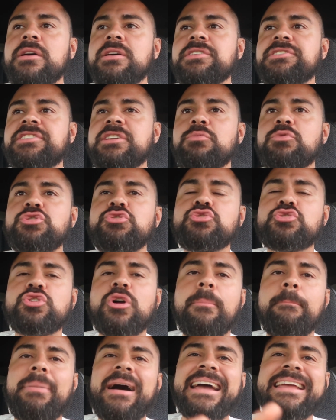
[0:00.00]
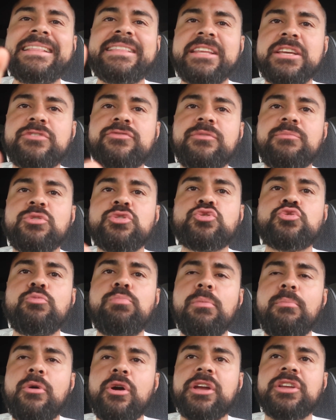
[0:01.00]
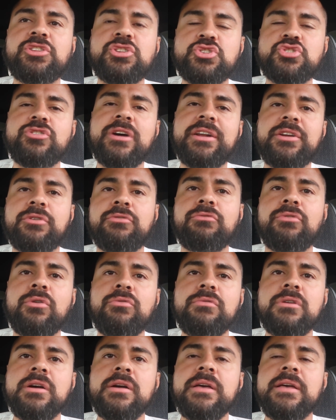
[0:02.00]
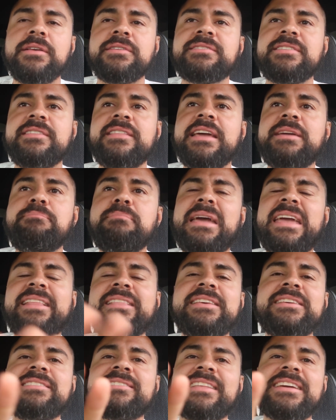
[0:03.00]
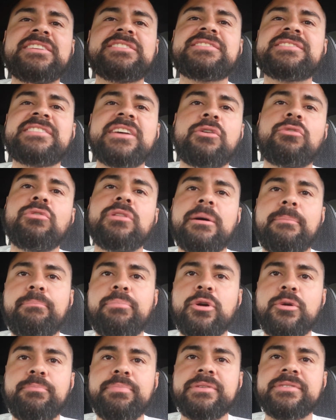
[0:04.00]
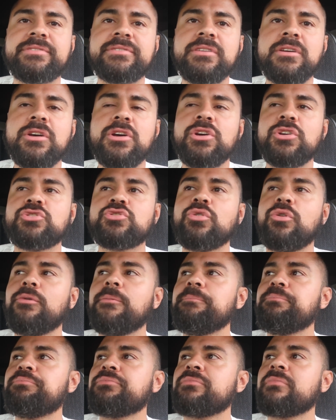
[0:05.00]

See, when you start buying things from the supermarket to try to grow, see, they make these things sterile on purpose. So